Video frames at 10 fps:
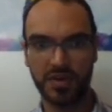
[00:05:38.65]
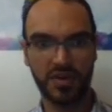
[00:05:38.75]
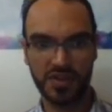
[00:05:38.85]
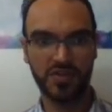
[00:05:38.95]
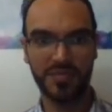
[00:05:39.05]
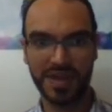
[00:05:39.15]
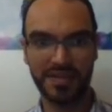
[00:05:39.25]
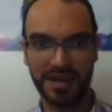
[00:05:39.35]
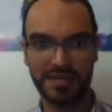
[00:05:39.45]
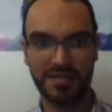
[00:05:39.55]
we're
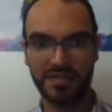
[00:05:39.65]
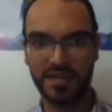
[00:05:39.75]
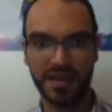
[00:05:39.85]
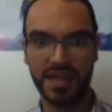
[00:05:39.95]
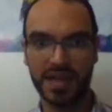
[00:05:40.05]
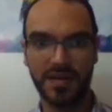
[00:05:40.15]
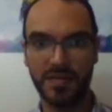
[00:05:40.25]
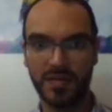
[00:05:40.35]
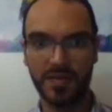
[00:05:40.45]
assuming that uh,